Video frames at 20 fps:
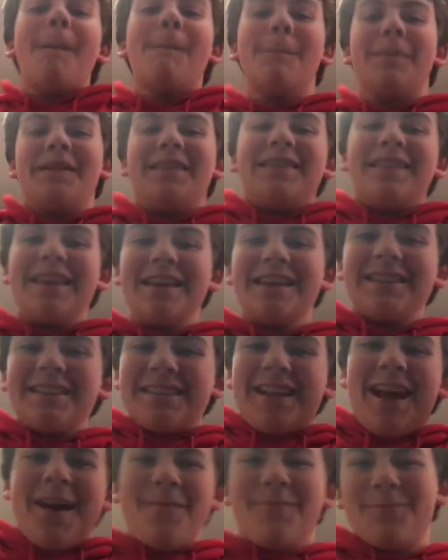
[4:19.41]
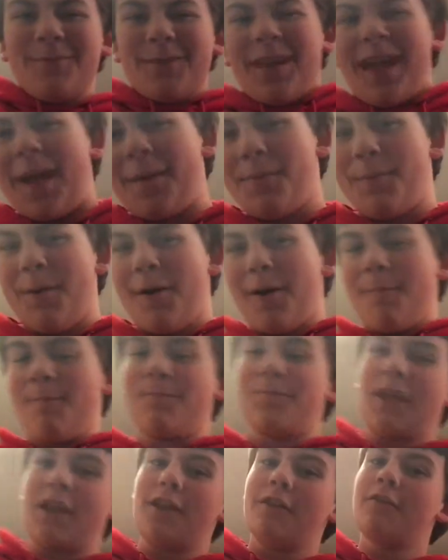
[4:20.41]
But this, I'm really happy about.
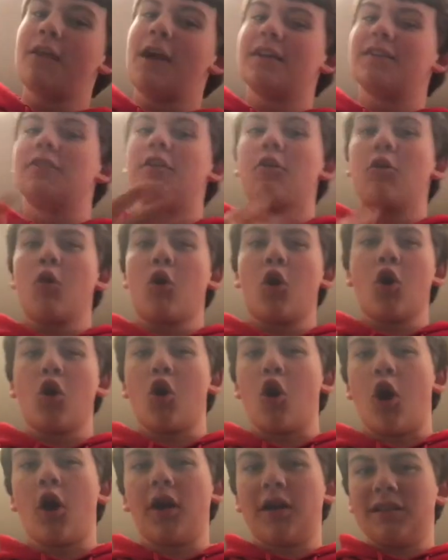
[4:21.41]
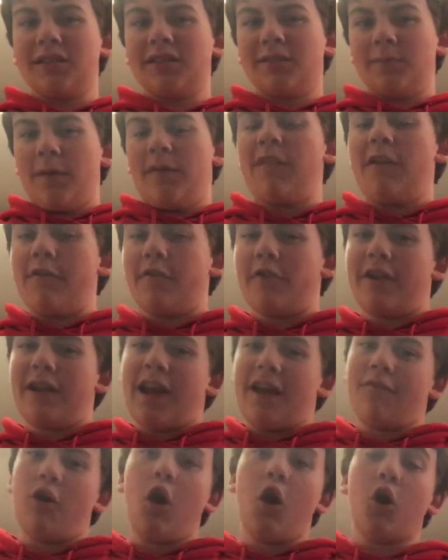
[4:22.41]
Now, you guys know Kurt Hawkins is my favorite, and I
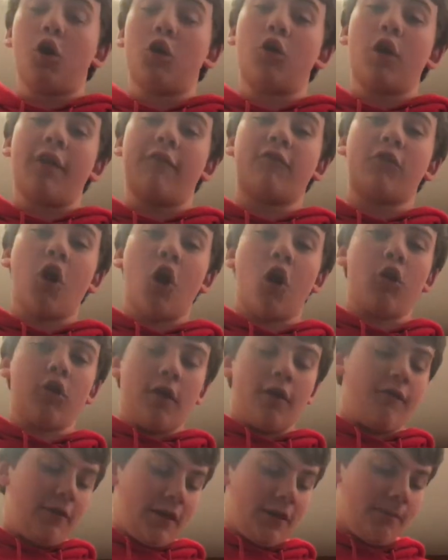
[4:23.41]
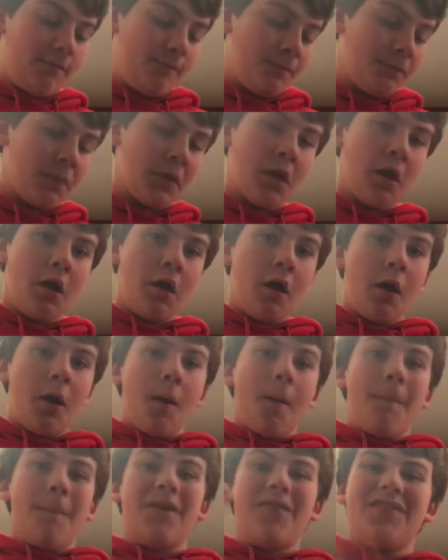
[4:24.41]
have an autographed card of him.
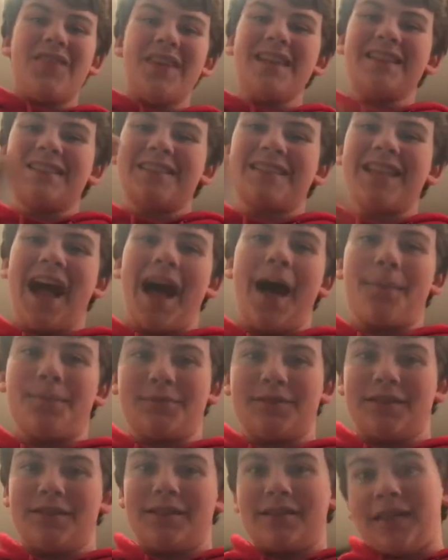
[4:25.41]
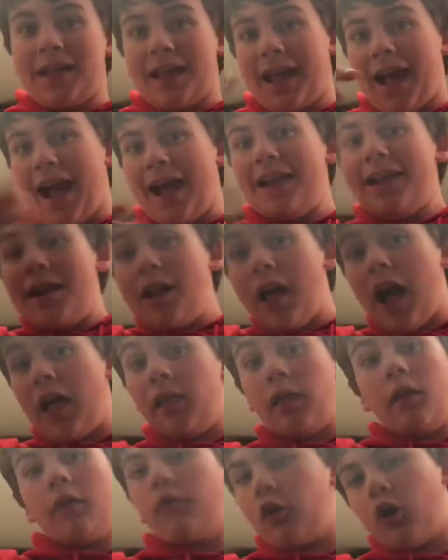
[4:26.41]
But this tops it. Like, I
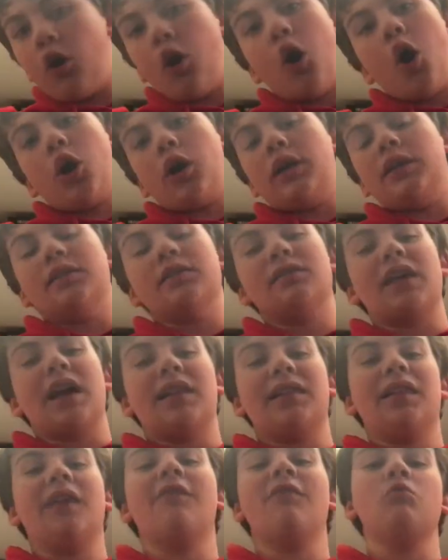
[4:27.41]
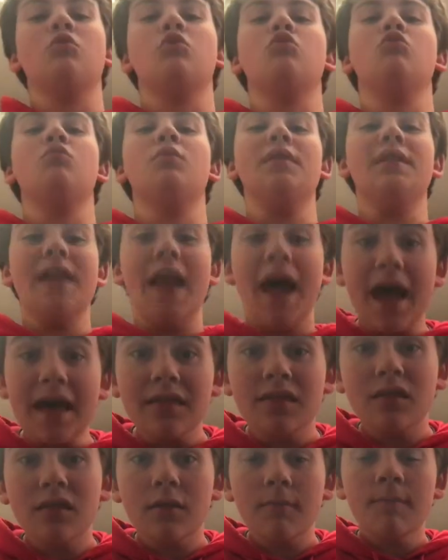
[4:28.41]
love Kurt Hawkins. I love him to
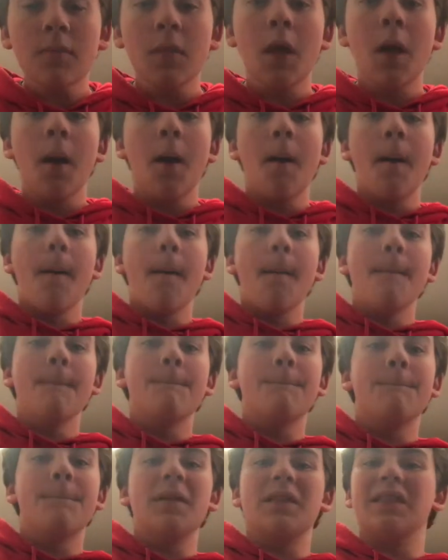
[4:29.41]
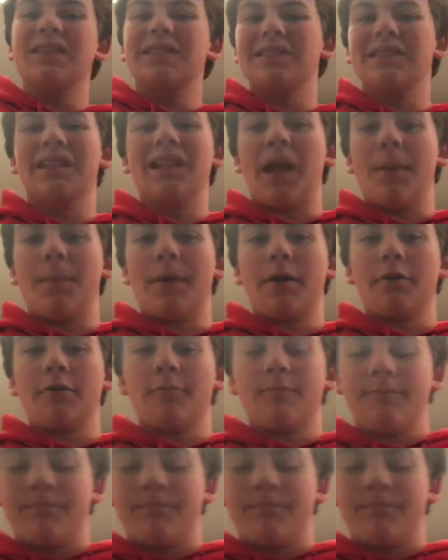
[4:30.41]
death. But this is a lot better.